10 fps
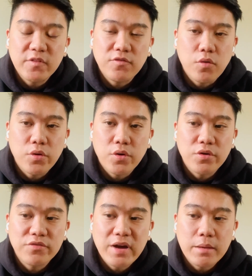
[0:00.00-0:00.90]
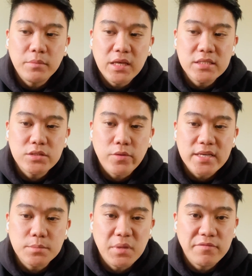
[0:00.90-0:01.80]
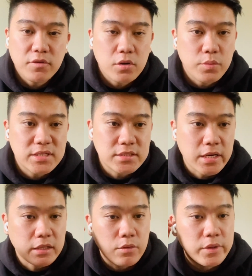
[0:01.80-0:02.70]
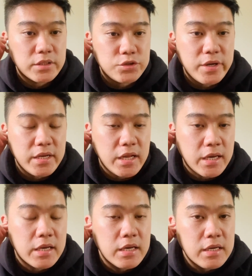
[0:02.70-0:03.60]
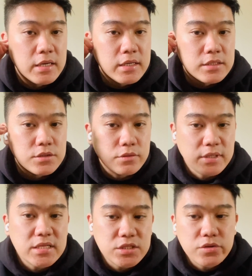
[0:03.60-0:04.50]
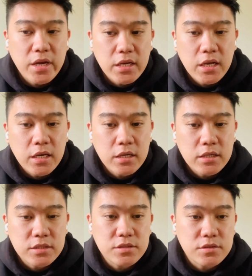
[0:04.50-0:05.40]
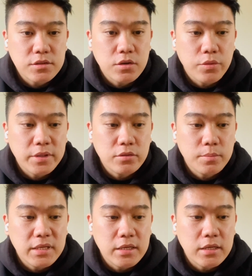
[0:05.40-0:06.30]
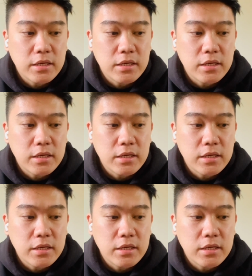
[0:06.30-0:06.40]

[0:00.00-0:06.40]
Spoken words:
4 or 5 days rest before we start our training. So this training is going to be